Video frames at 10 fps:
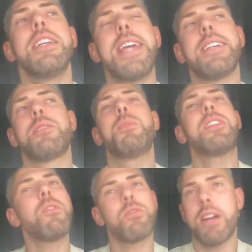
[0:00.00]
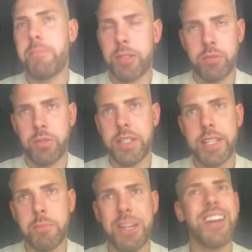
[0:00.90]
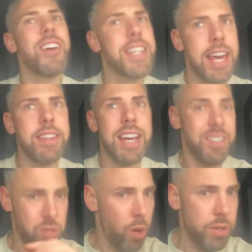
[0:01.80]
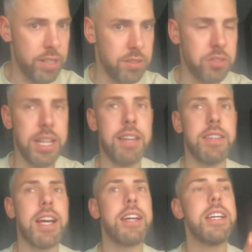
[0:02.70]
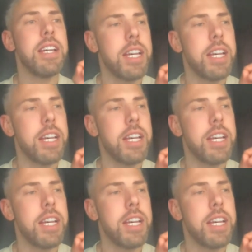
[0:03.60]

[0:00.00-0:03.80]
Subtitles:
yes, we don't create bundles for Nisbet. And I get that. Totally understand that.